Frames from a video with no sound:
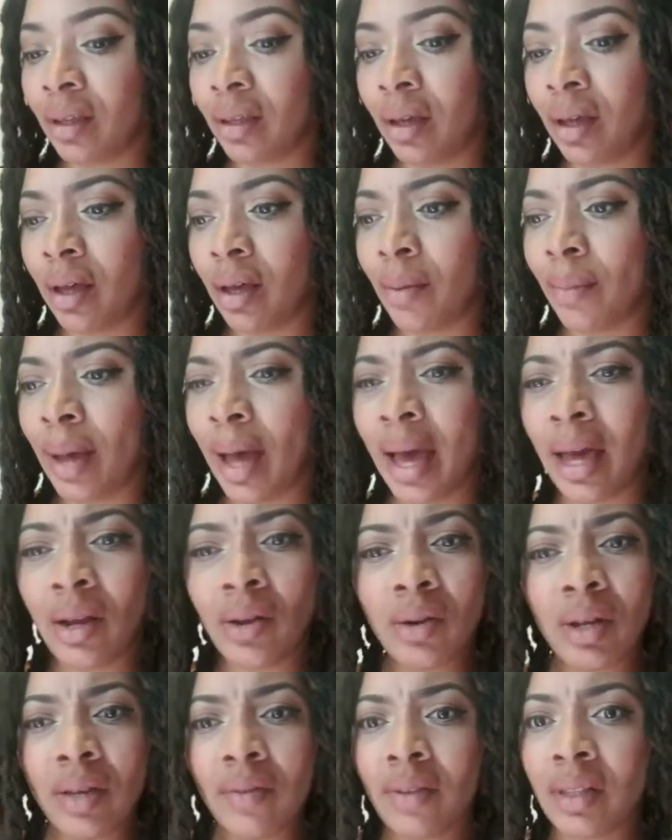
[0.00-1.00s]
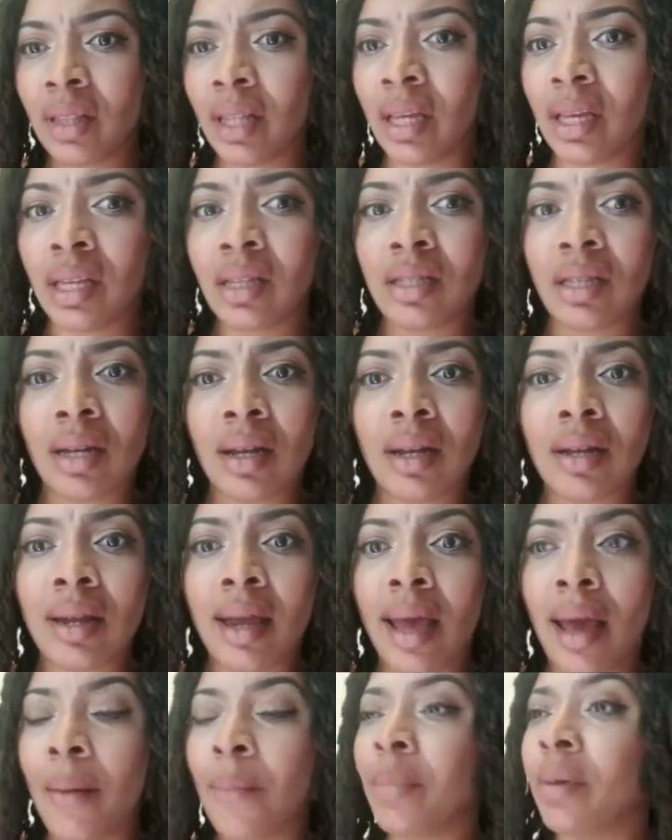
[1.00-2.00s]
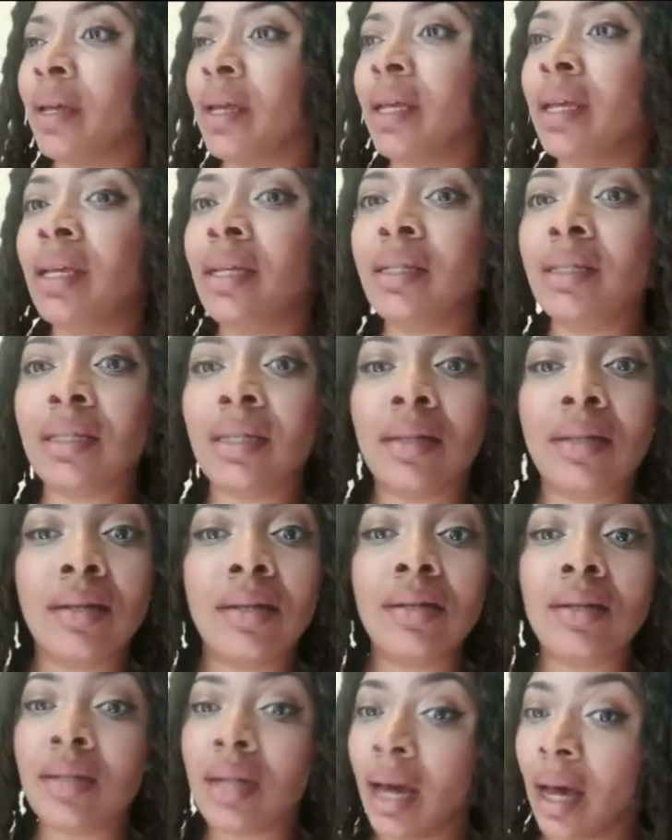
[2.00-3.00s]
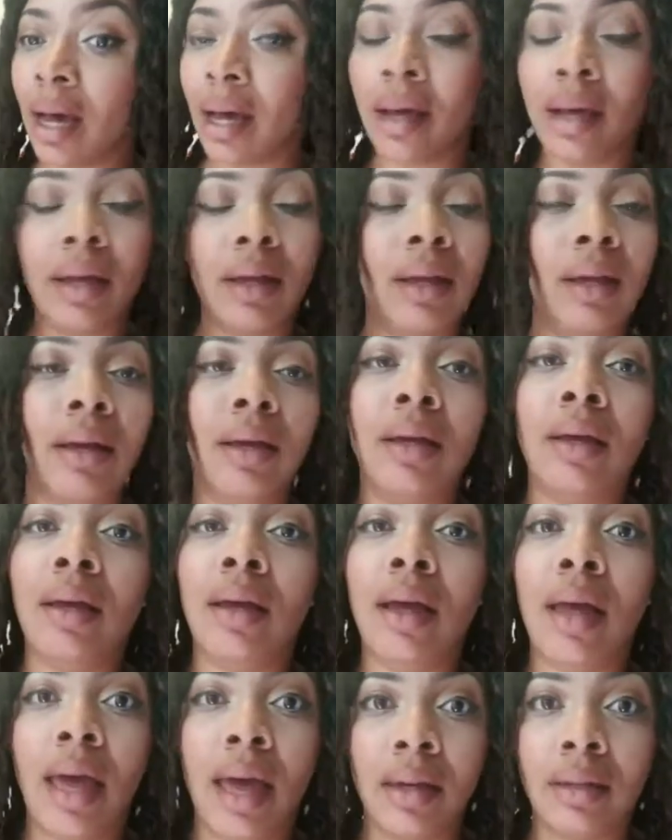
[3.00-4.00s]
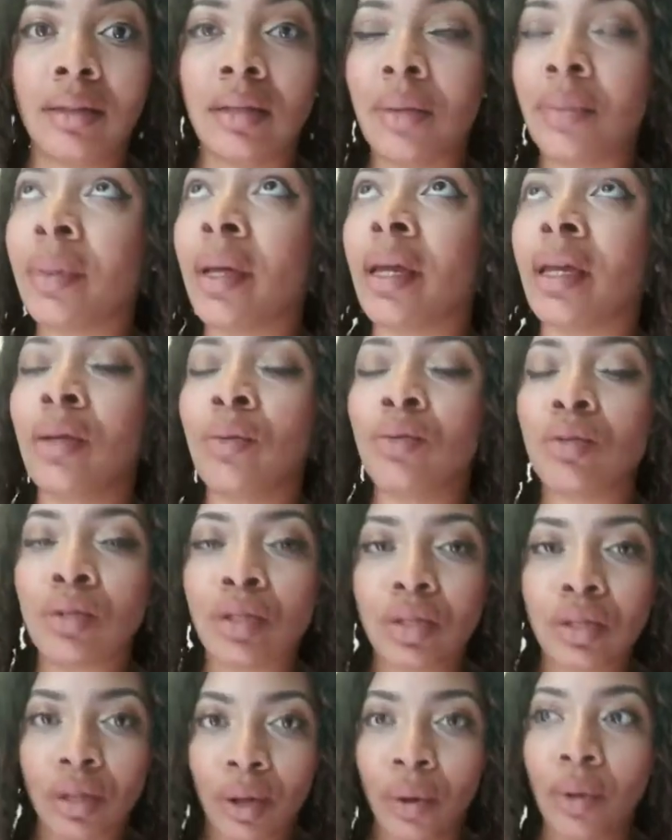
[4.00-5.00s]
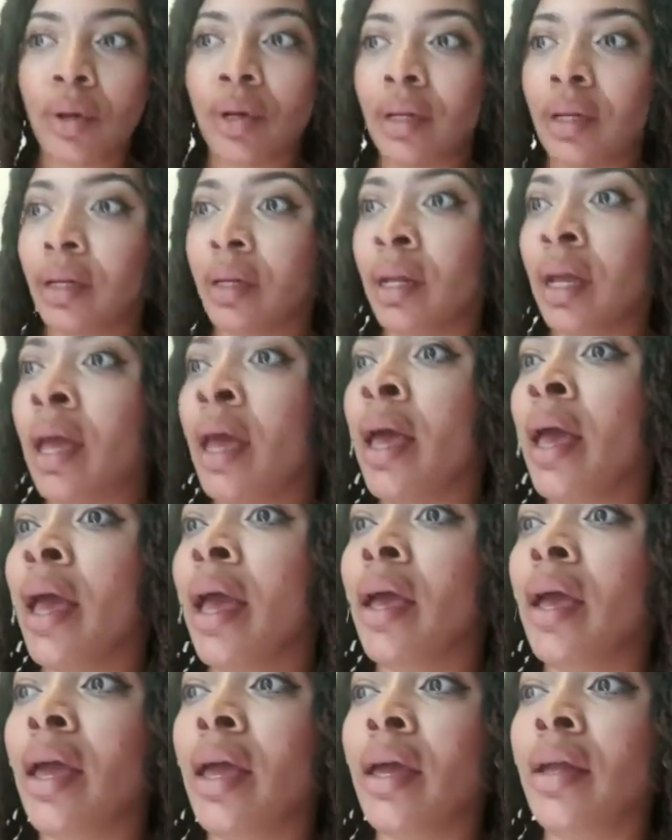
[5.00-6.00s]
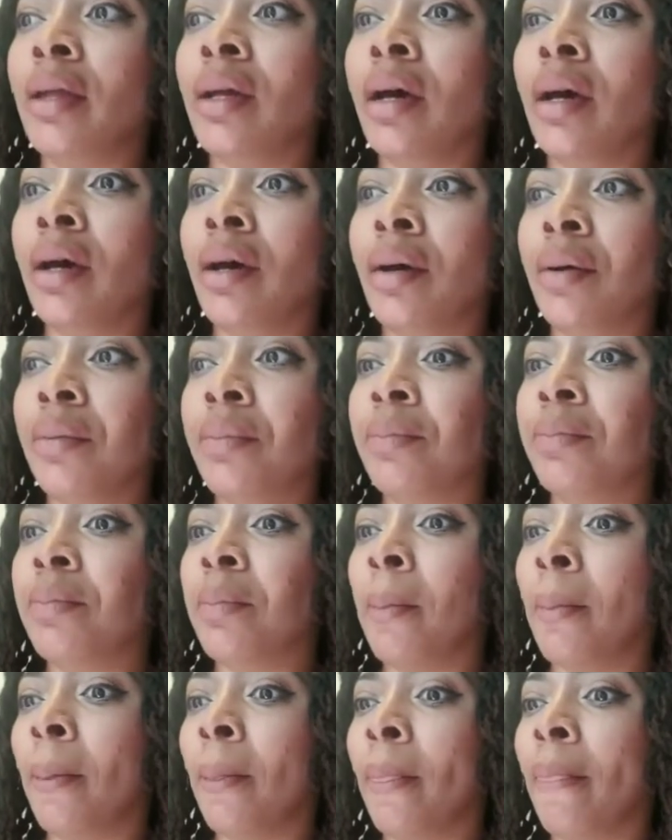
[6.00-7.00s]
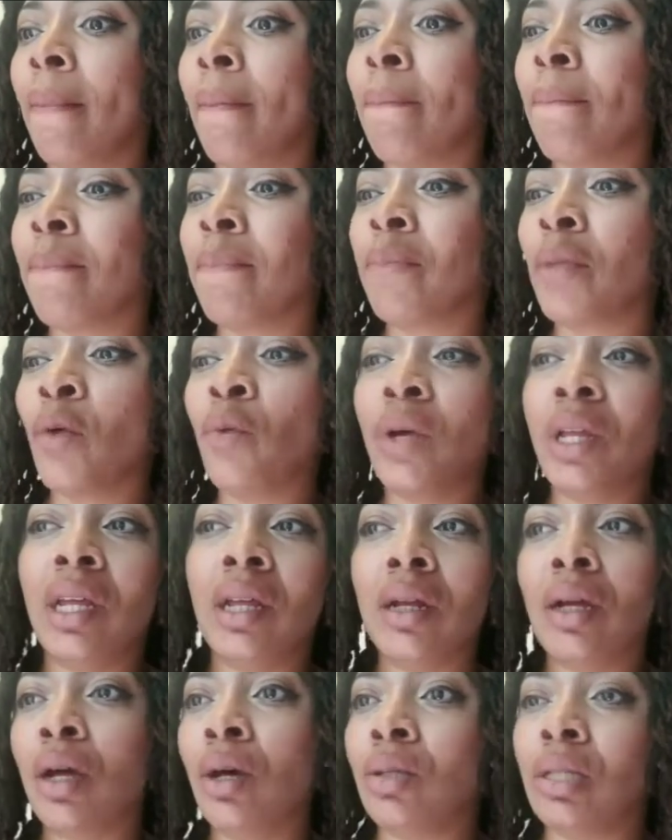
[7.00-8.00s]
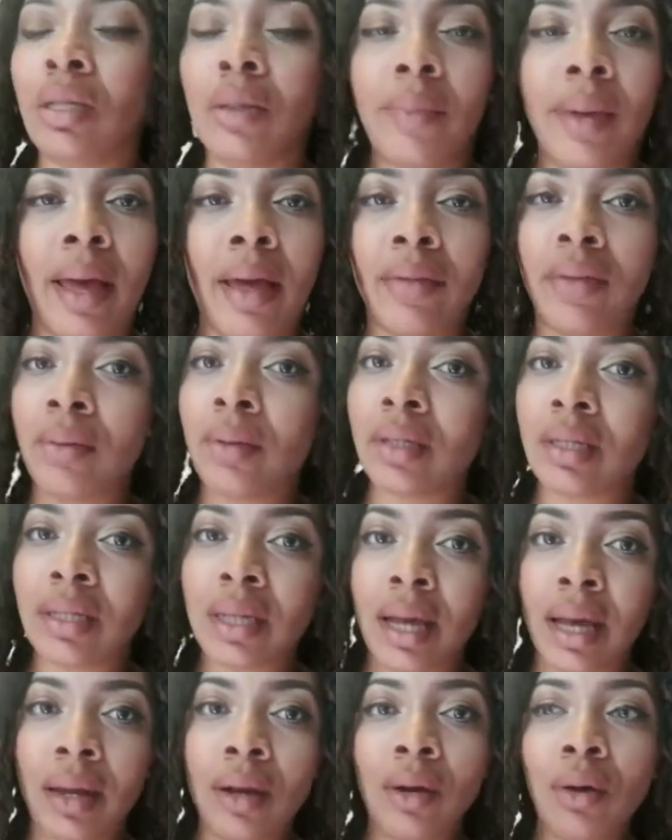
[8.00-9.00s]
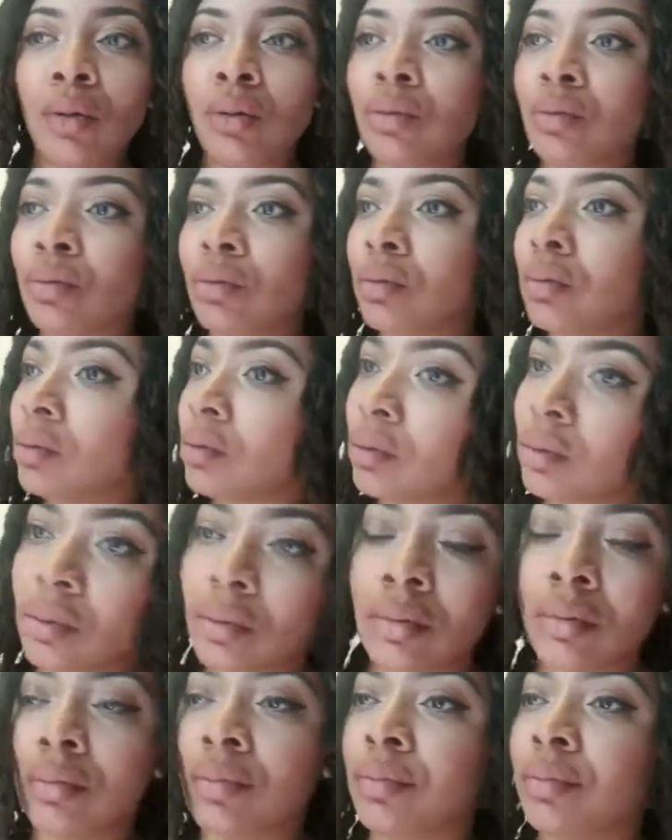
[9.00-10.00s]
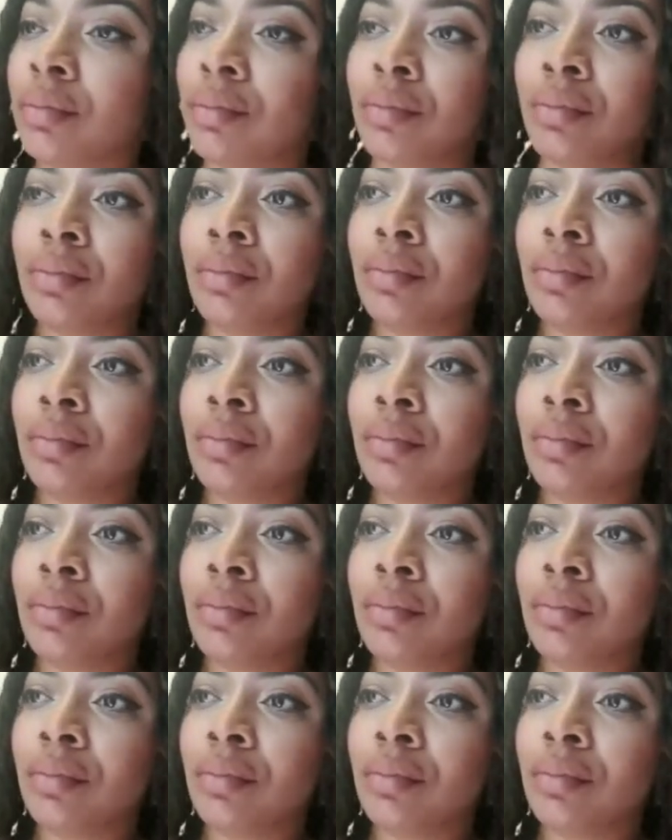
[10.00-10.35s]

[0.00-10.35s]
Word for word: um, I don't even think he took a nap, but he did not act up. Like he was so good, and um, we didn't go to the bathroom because I don't. Mm-mm.